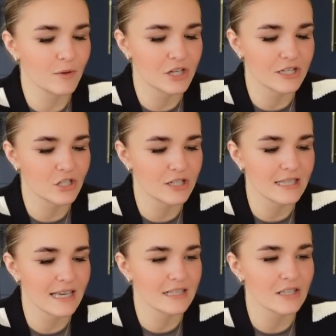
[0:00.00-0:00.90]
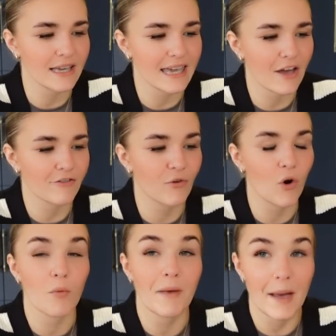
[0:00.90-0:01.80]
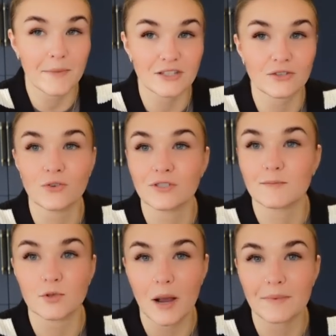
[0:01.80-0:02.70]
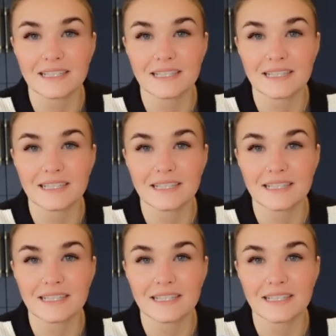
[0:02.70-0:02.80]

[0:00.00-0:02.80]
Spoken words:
which is just things I get from Amazon on subscribe and